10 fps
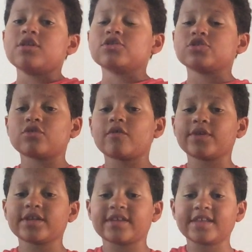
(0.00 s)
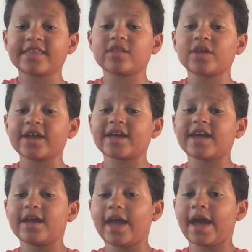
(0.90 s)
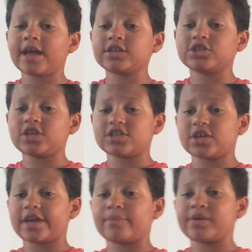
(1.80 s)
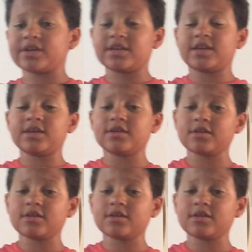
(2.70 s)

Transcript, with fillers: So don't forget to hit that like and dislike button.